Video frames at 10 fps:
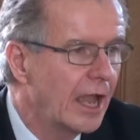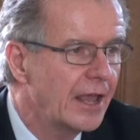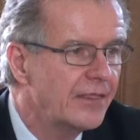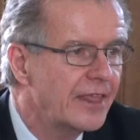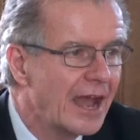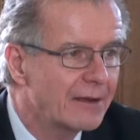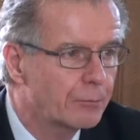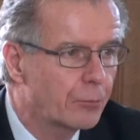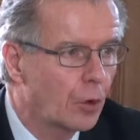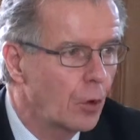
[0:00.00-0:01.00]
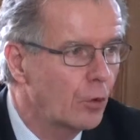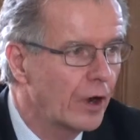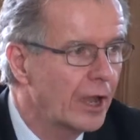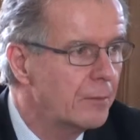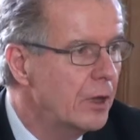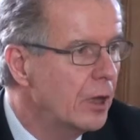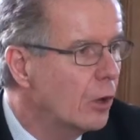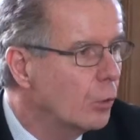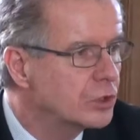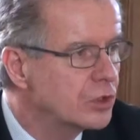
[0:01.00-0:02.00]
And that program
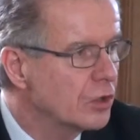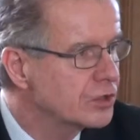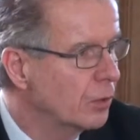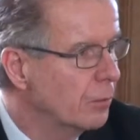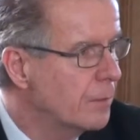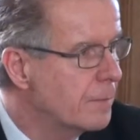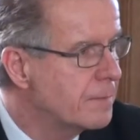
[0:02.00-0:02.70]
was also